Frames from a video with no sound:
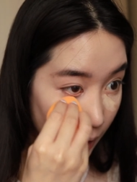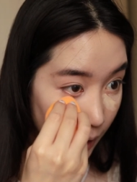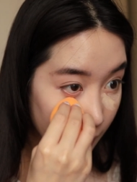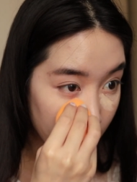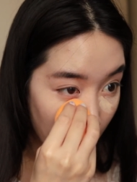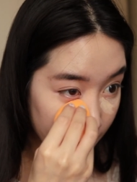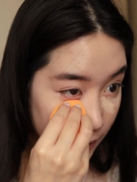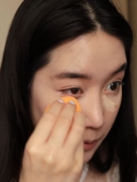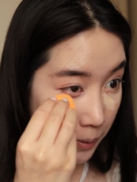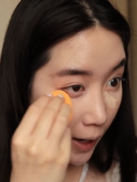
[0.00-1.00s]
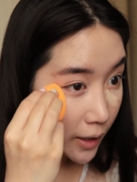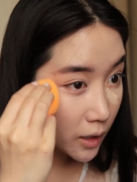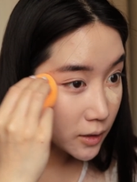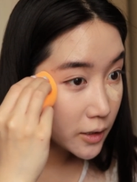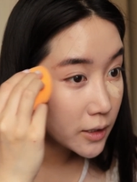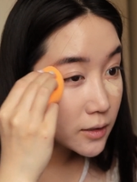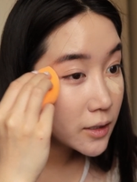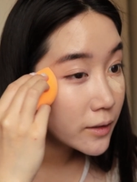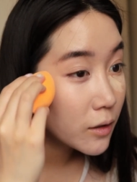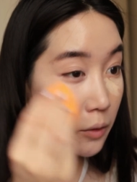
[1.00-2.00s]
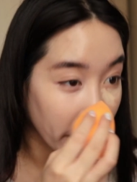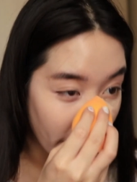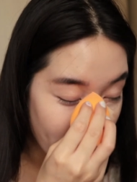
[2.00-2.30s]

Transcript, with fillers: and I did pack on the concealer quite